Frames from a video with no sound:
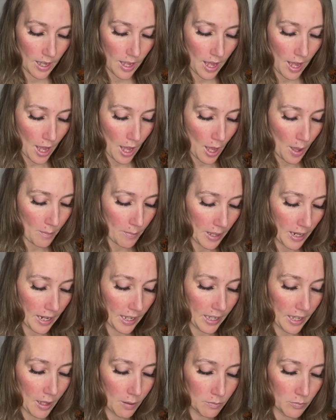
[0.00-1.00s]
and
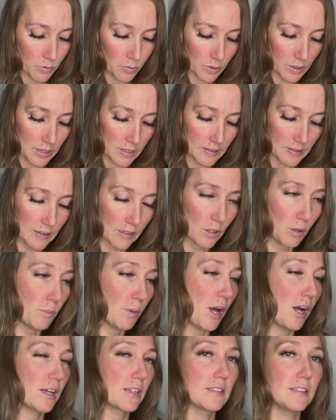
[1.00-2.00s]
it comes with this little
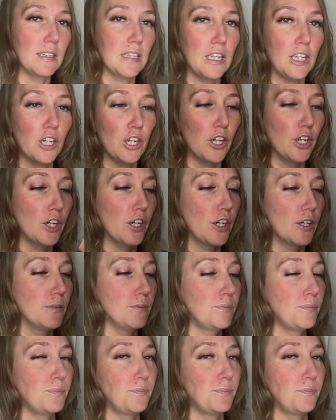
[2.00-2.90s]
box here,